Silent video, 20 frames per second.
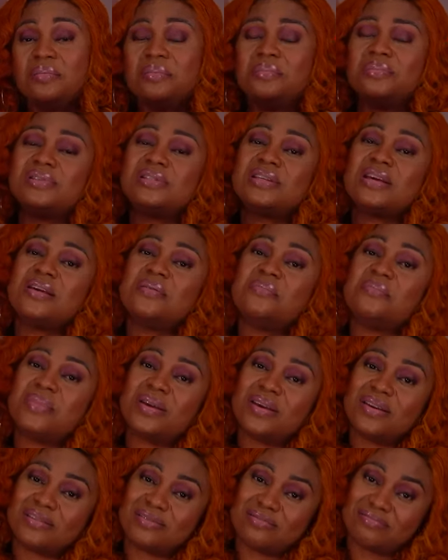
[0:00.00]
Dear
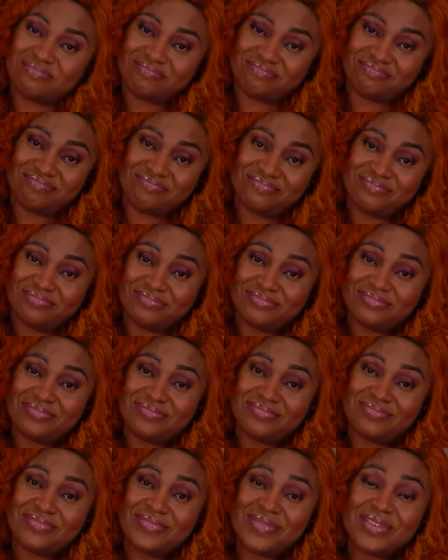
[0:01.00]
man.
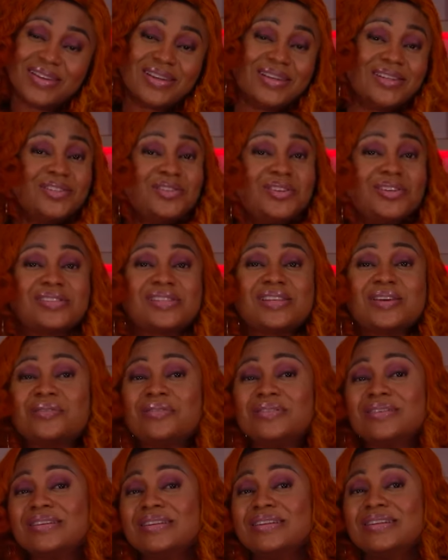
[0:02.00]
You see?
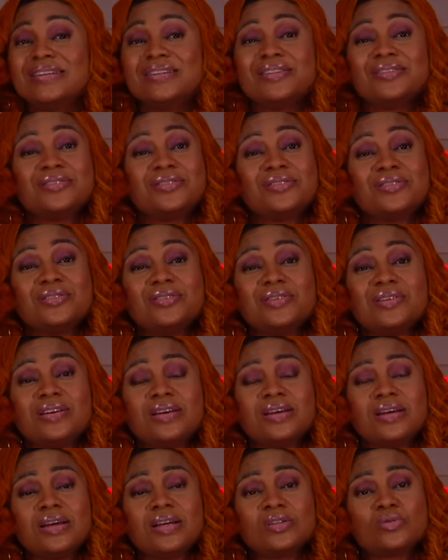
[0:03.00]

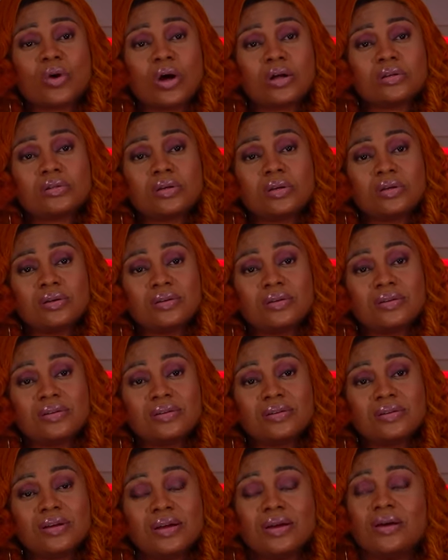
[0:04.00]
Is what?
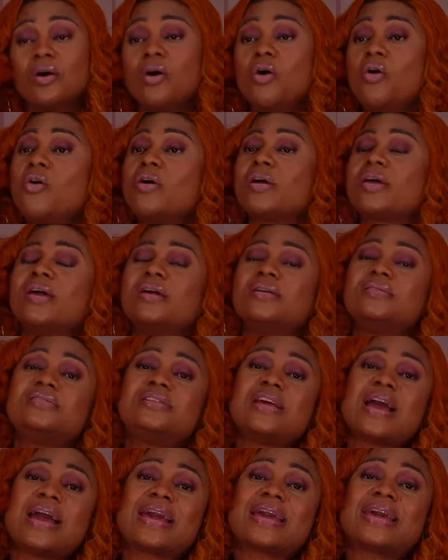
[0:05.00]
Okay,
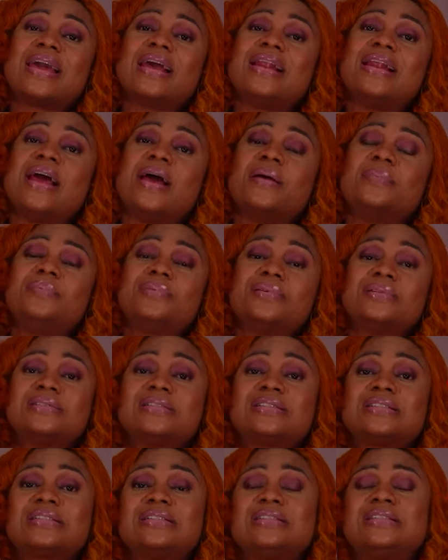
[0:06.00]
dear
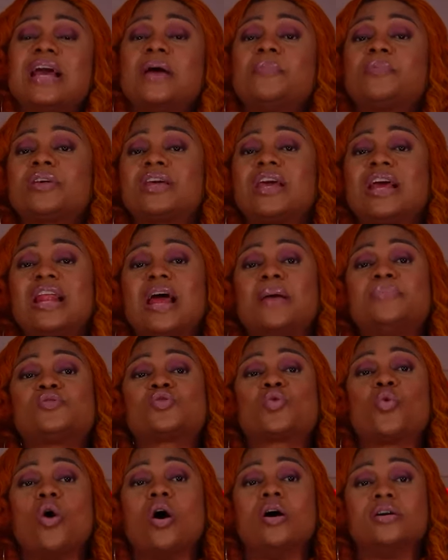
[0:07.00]
Caleb
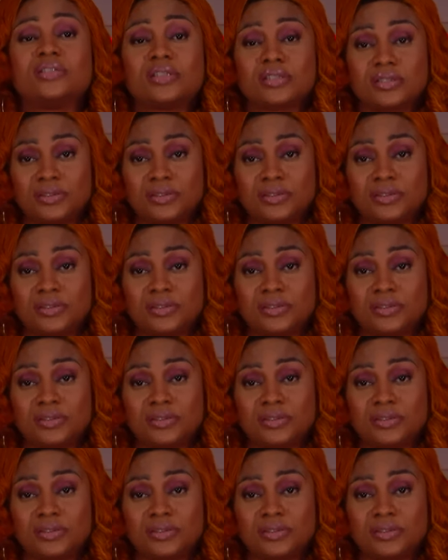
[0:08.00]
squad.